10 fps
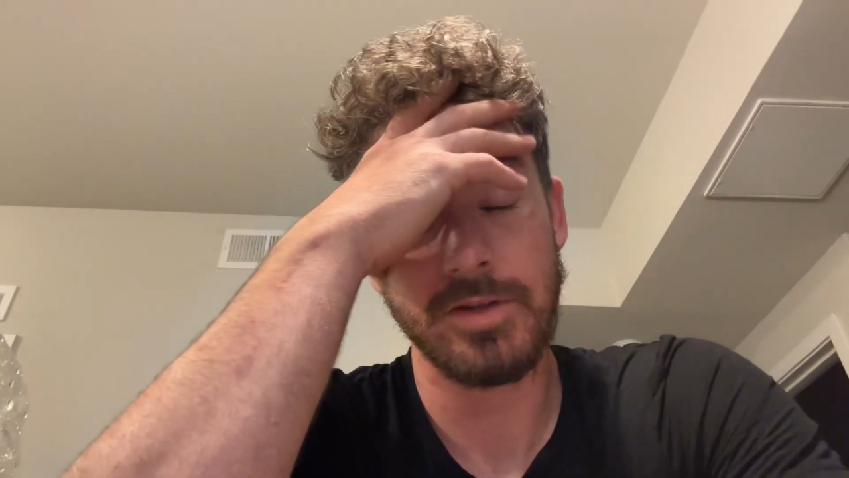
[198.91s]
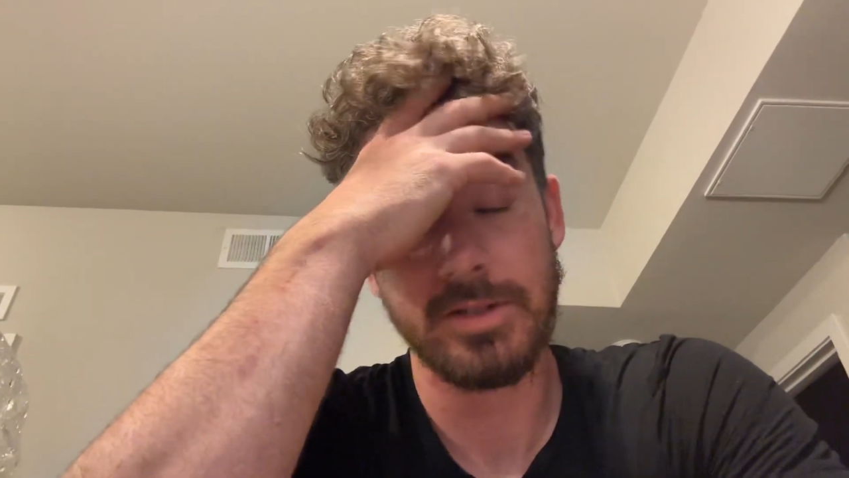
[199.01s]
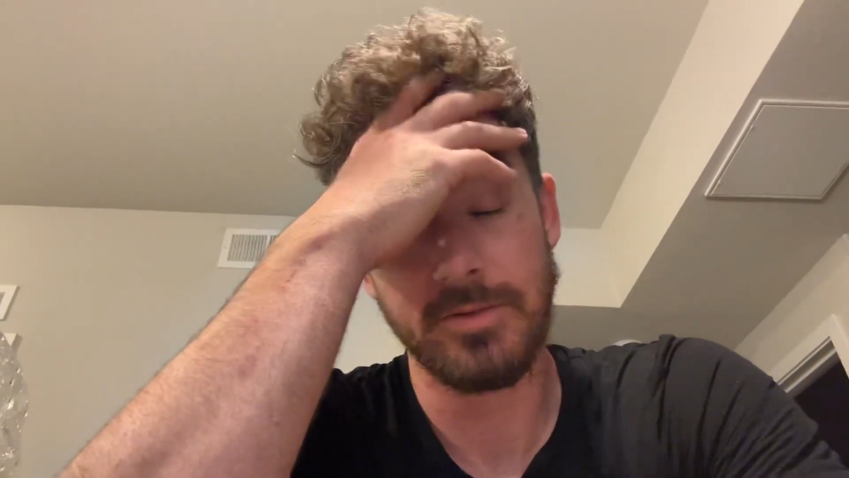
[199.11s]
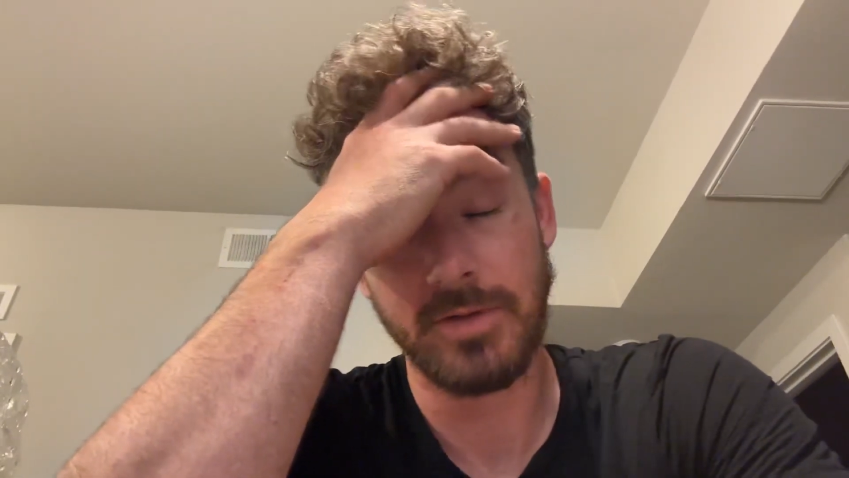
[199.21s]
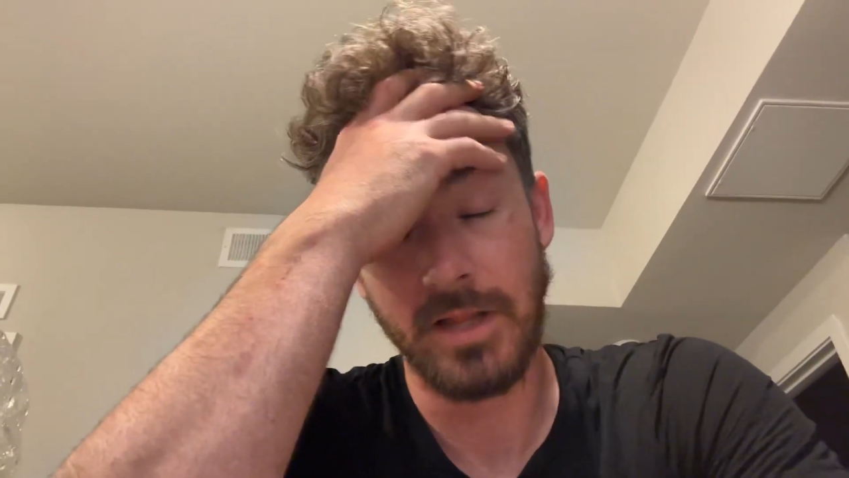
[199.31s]
the
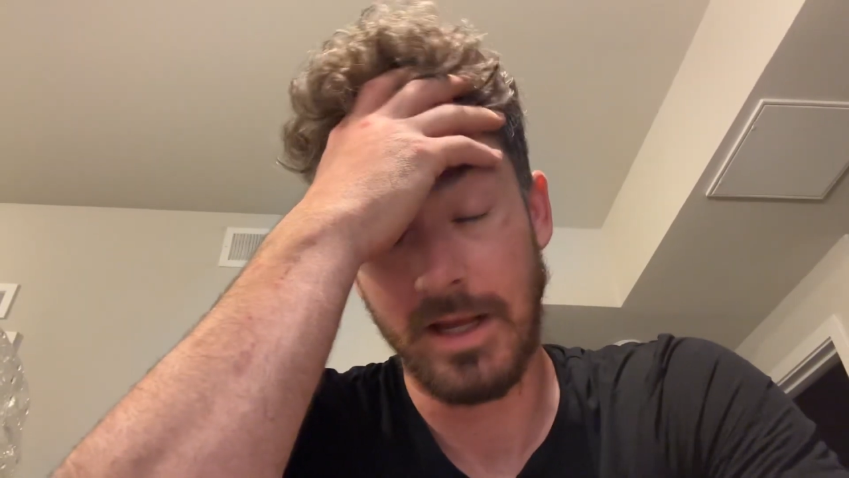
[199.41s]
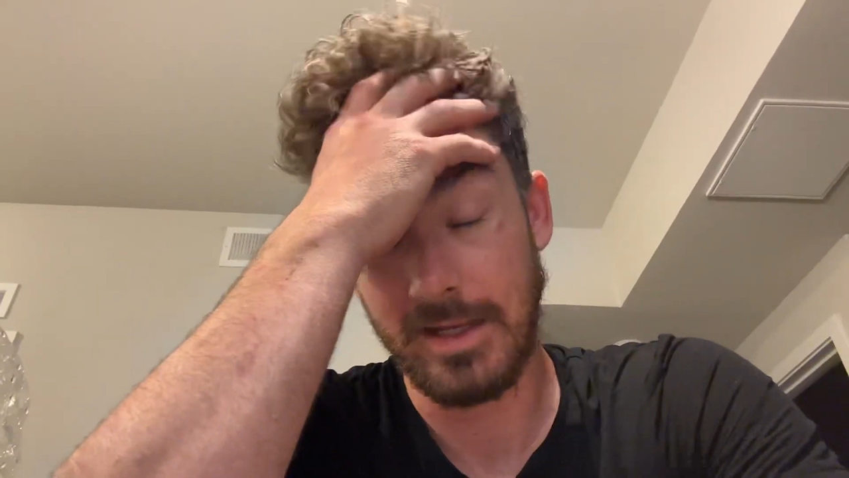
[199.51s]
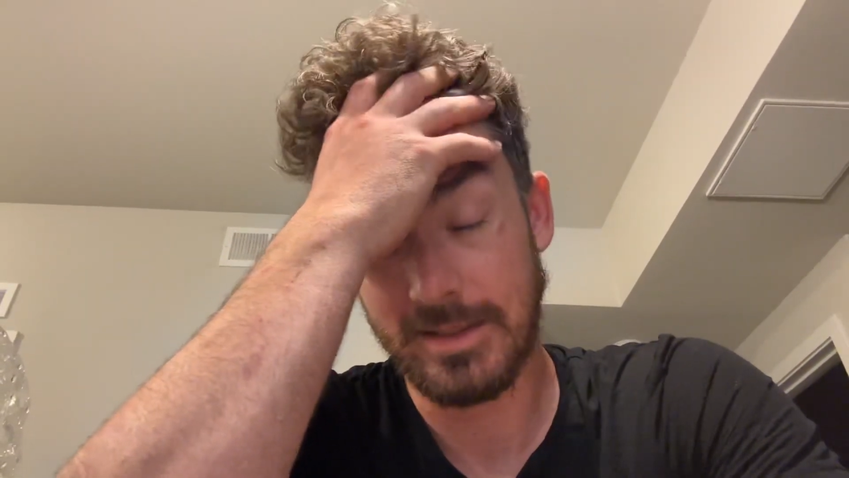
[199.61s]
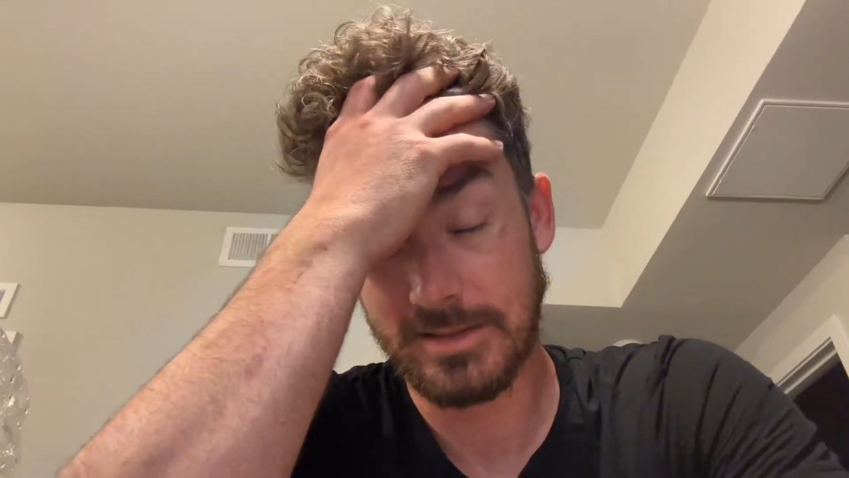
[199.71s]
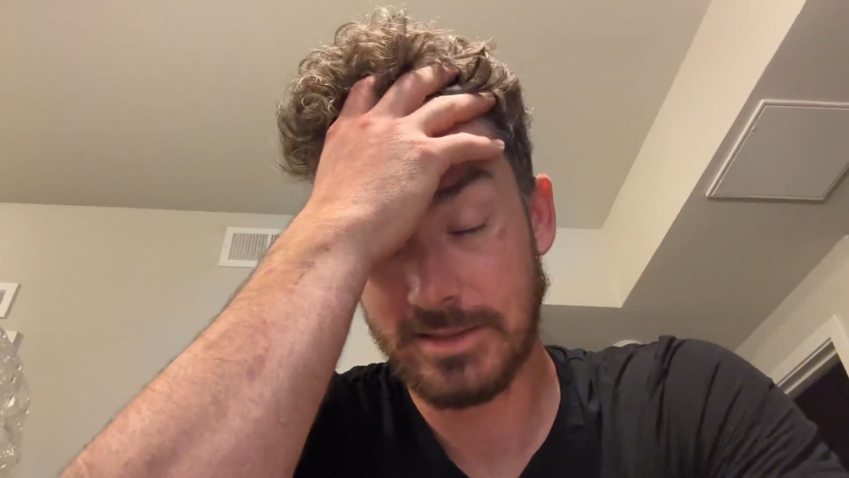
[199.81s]
new
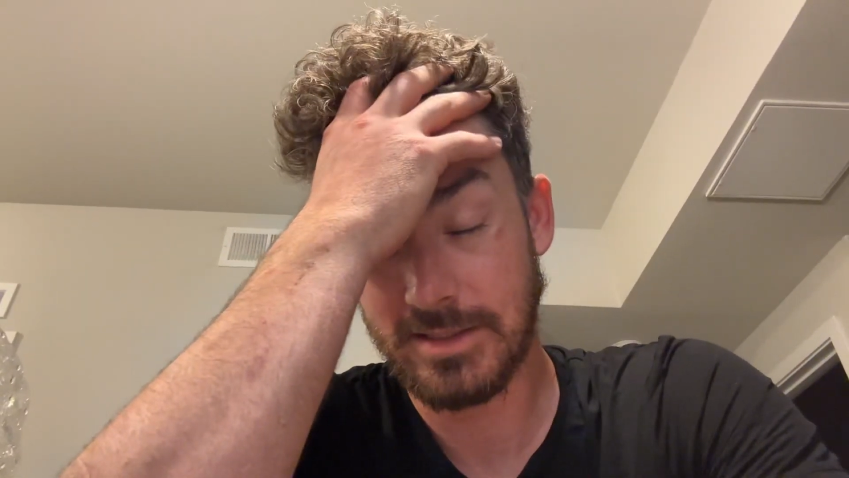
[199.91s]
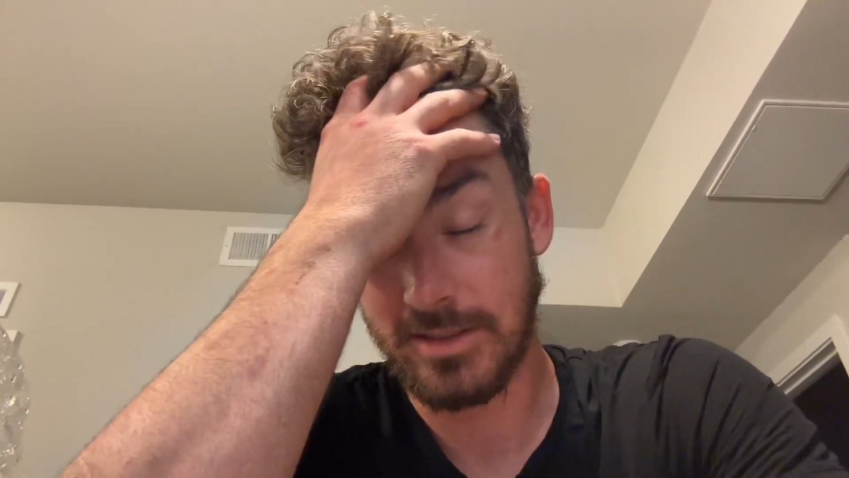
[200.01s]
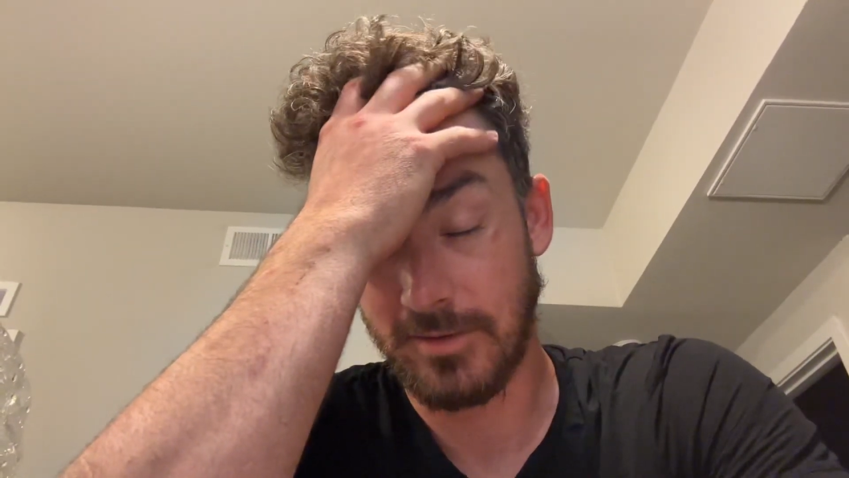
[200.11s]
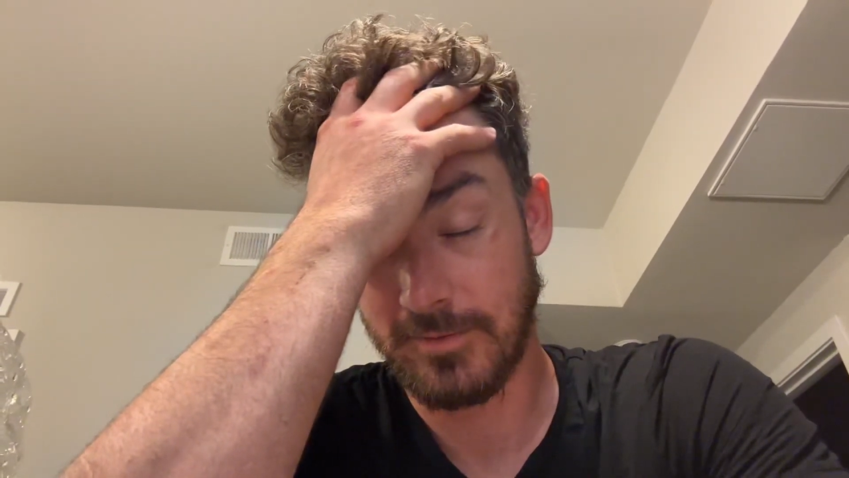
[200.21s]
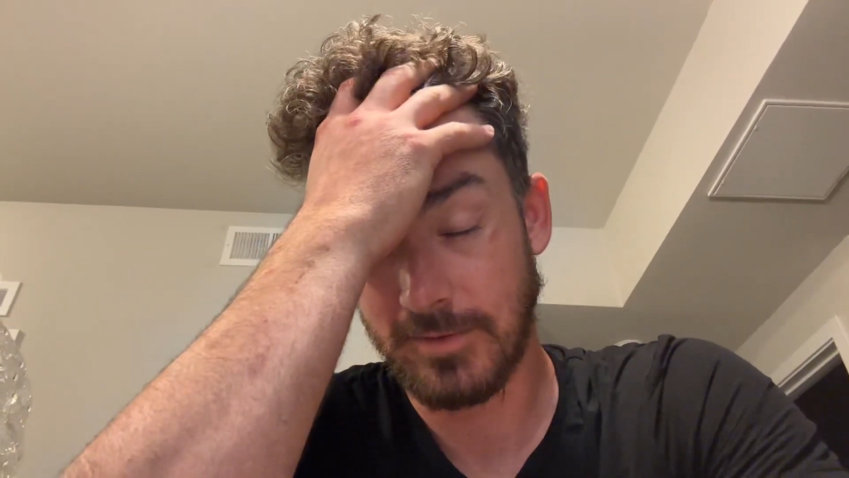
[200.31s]
client. So